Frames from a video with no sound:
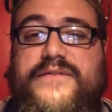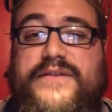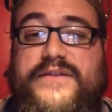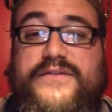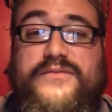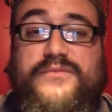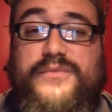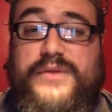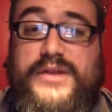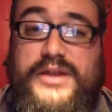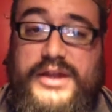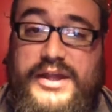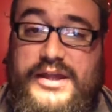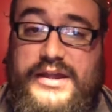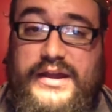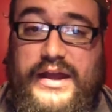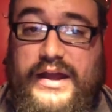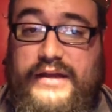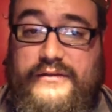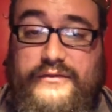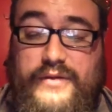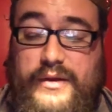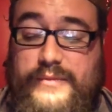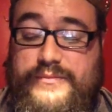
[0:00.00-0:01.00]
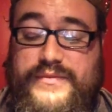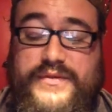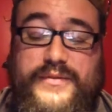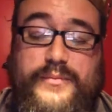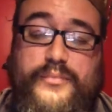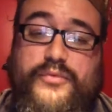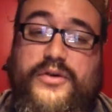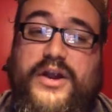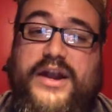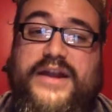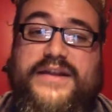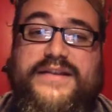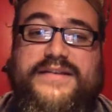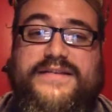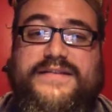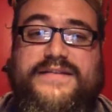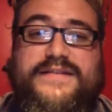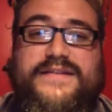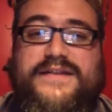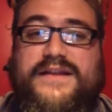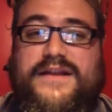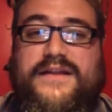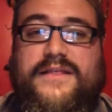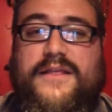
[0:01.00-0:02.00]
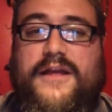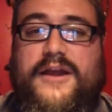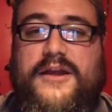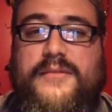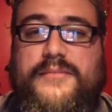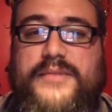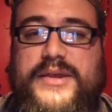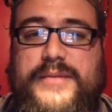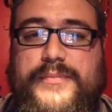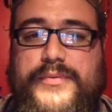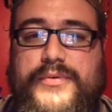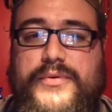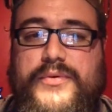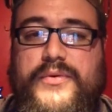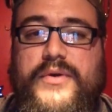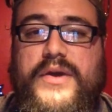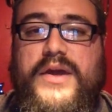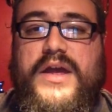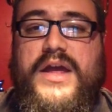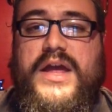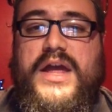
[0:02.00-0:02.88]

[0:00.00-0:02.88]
It's really, I'm surprised a lot of people